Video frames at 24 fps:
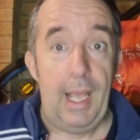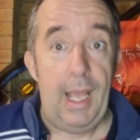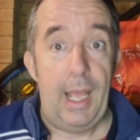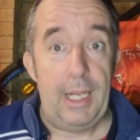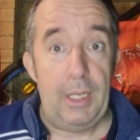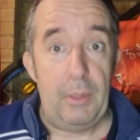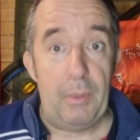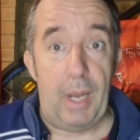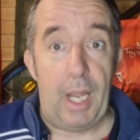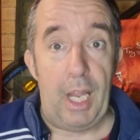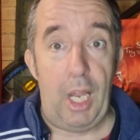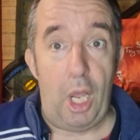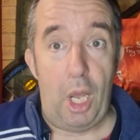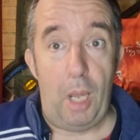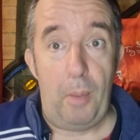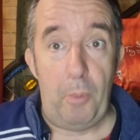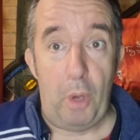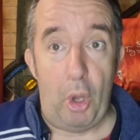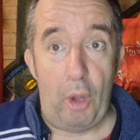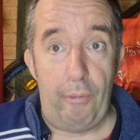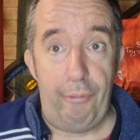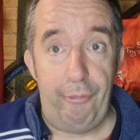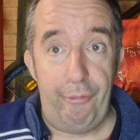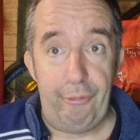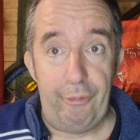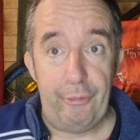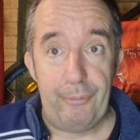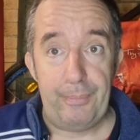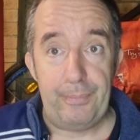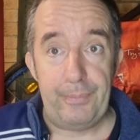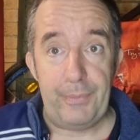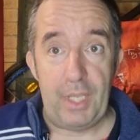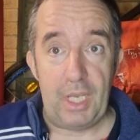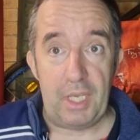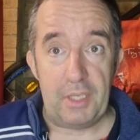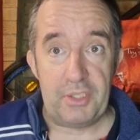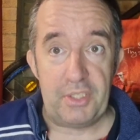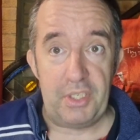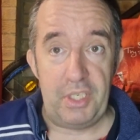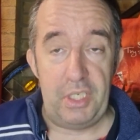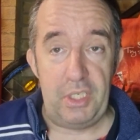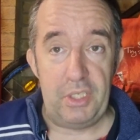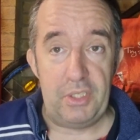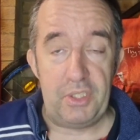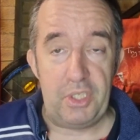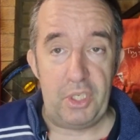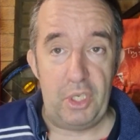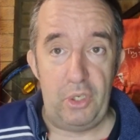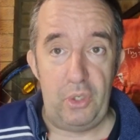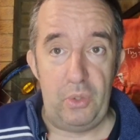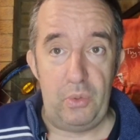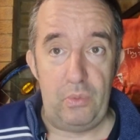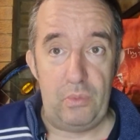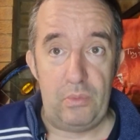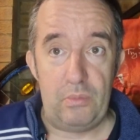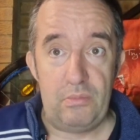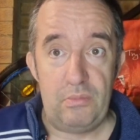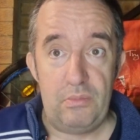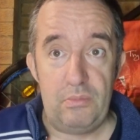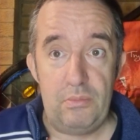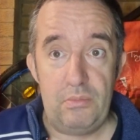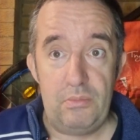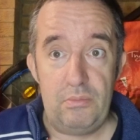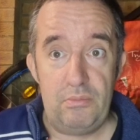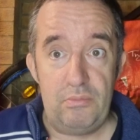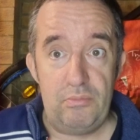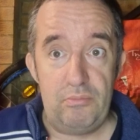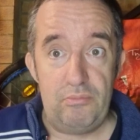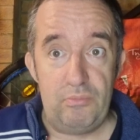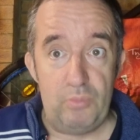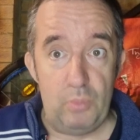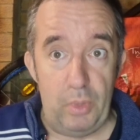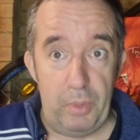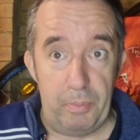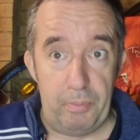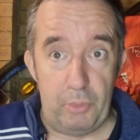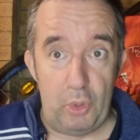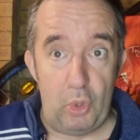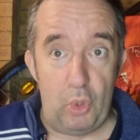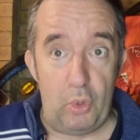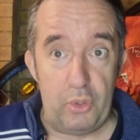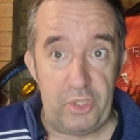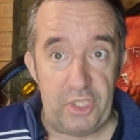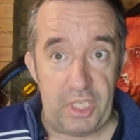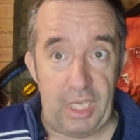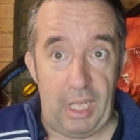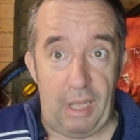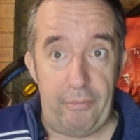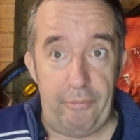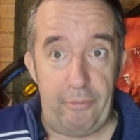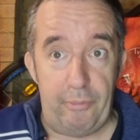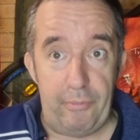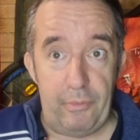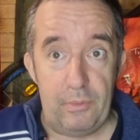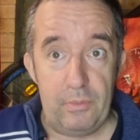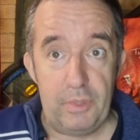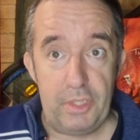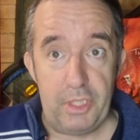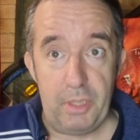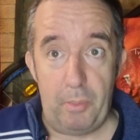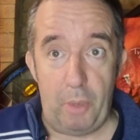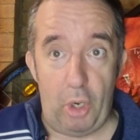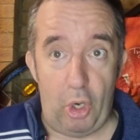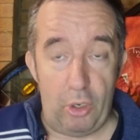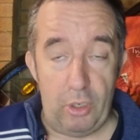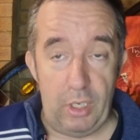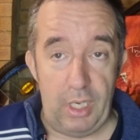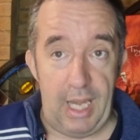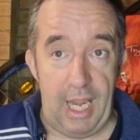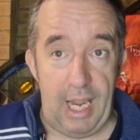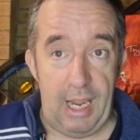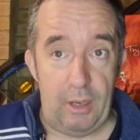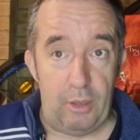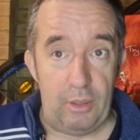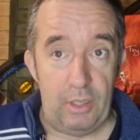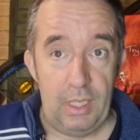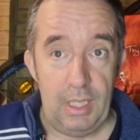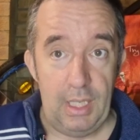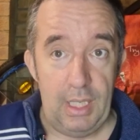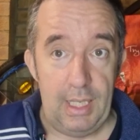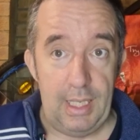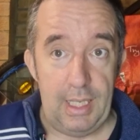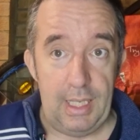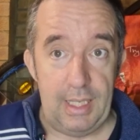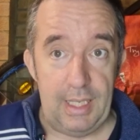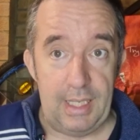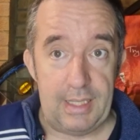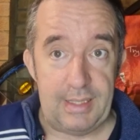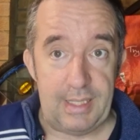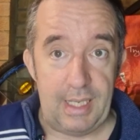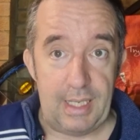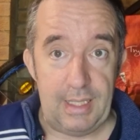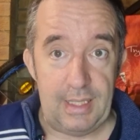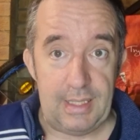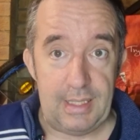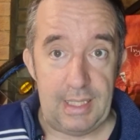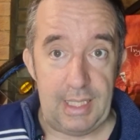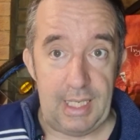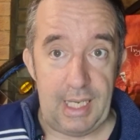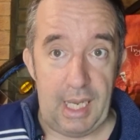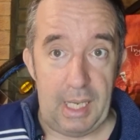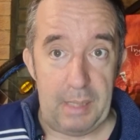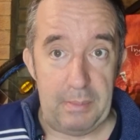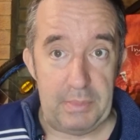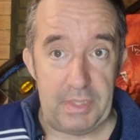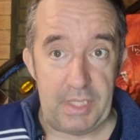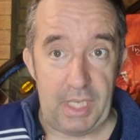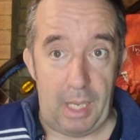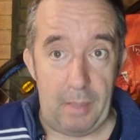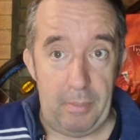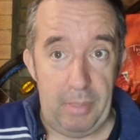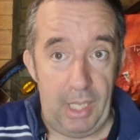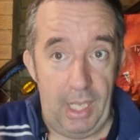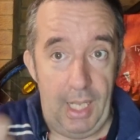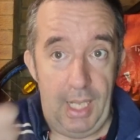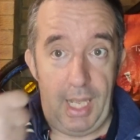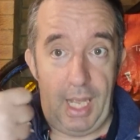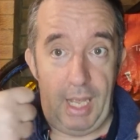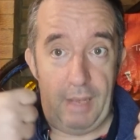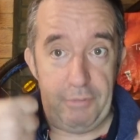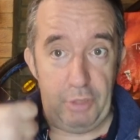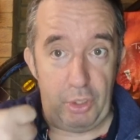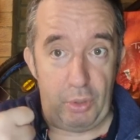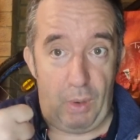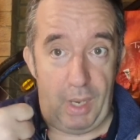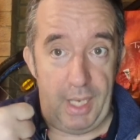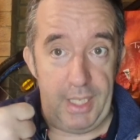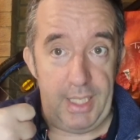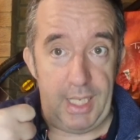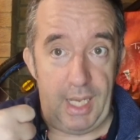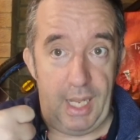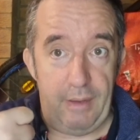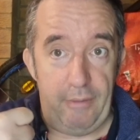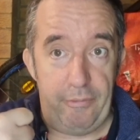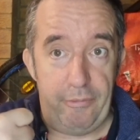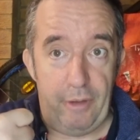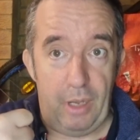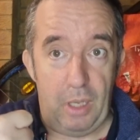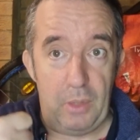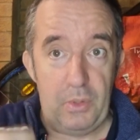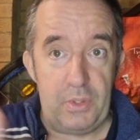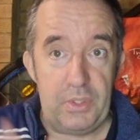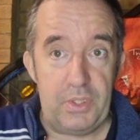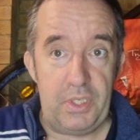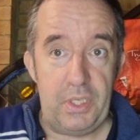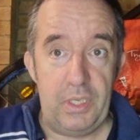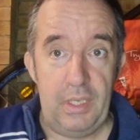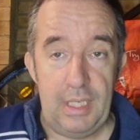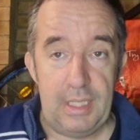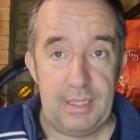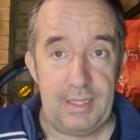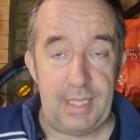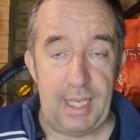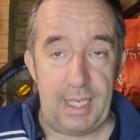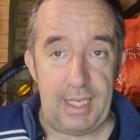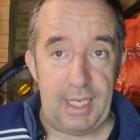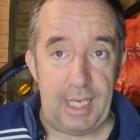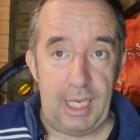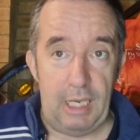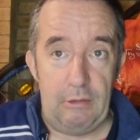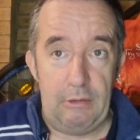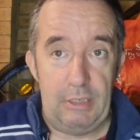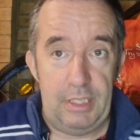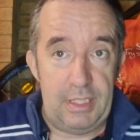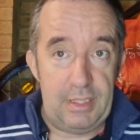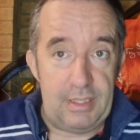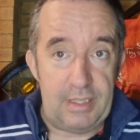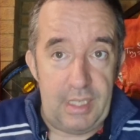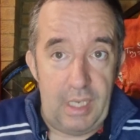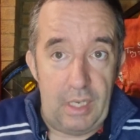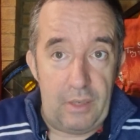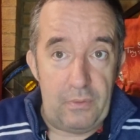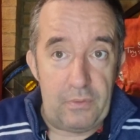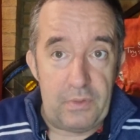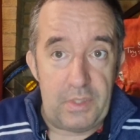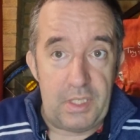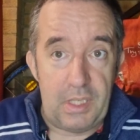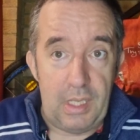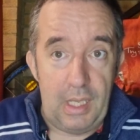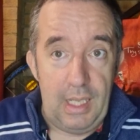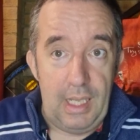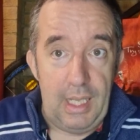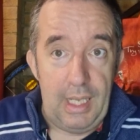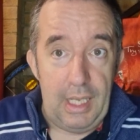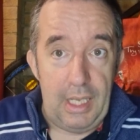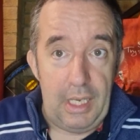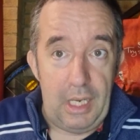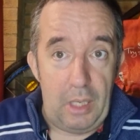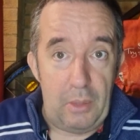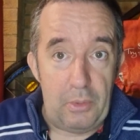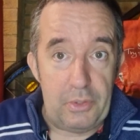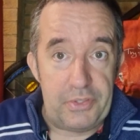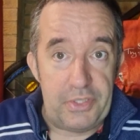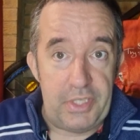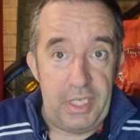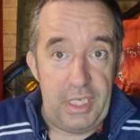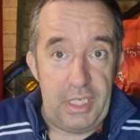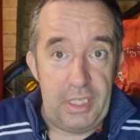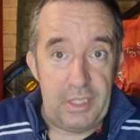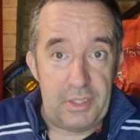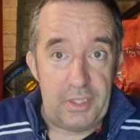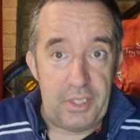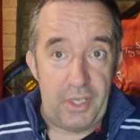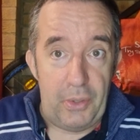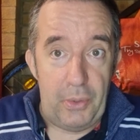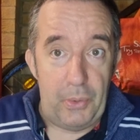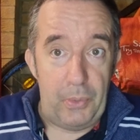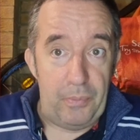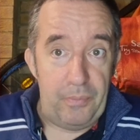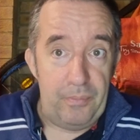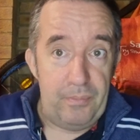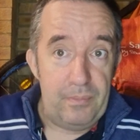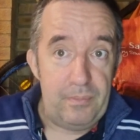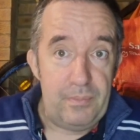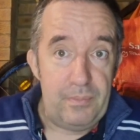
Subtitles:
Anyway, I'm off. I'll see you soon with more stuff tomorrow now, unless anything comes up. Have a great day, folks. Take care of yourselves, and I will see you soon.